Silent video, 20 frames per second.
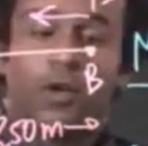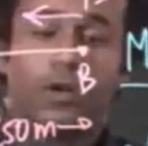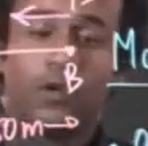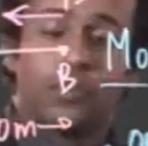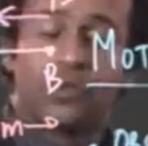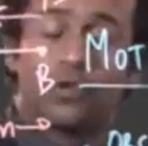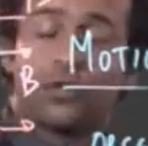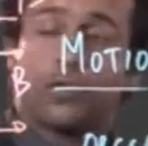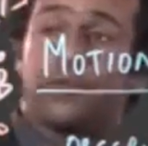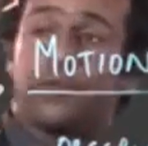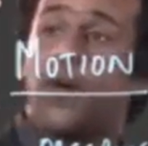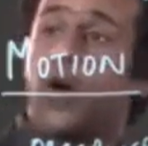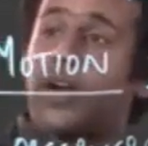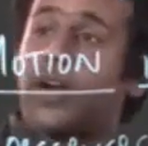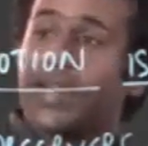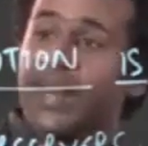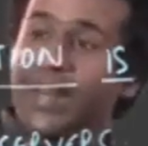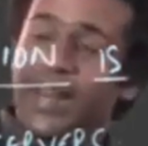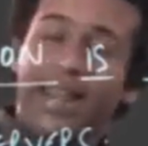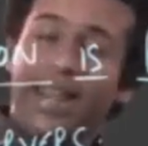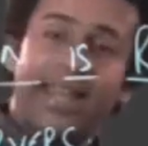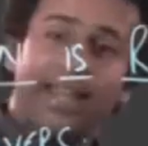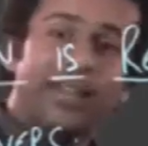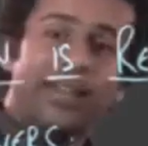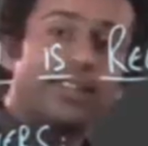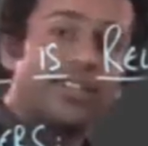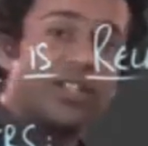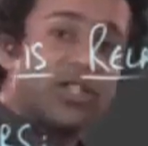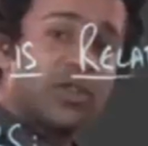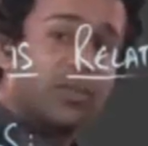So for A,
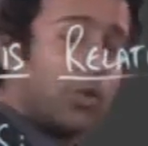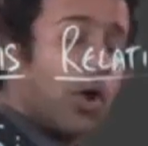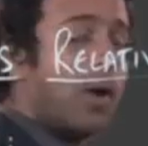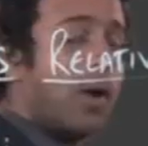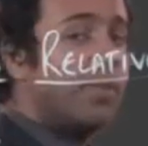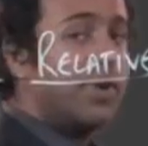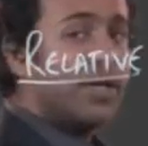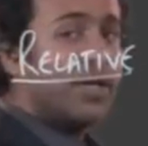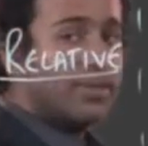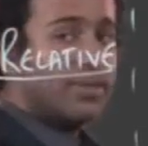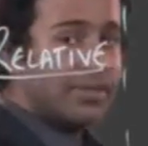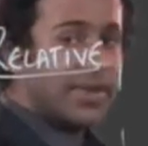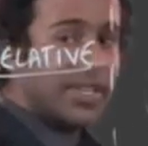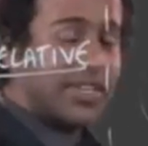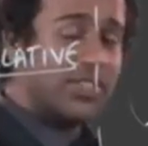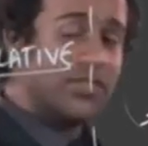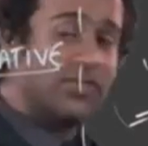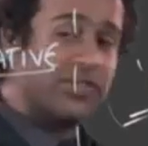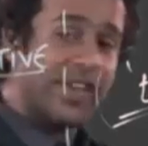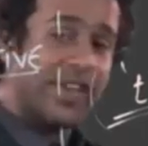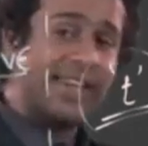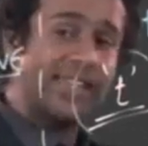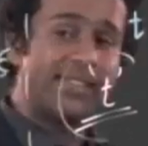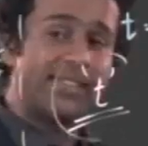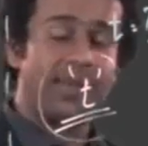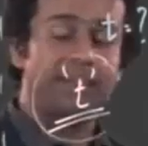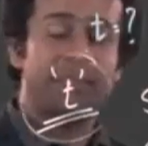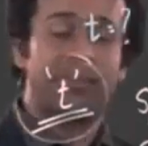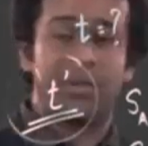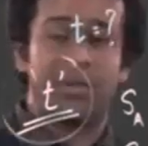this problem is very
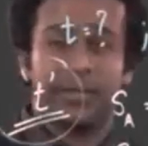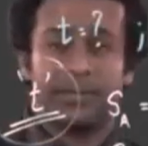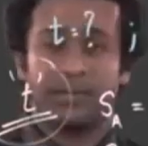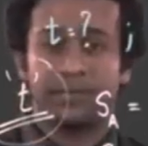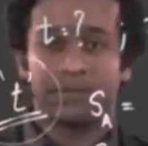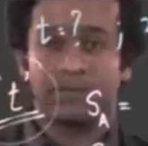simple.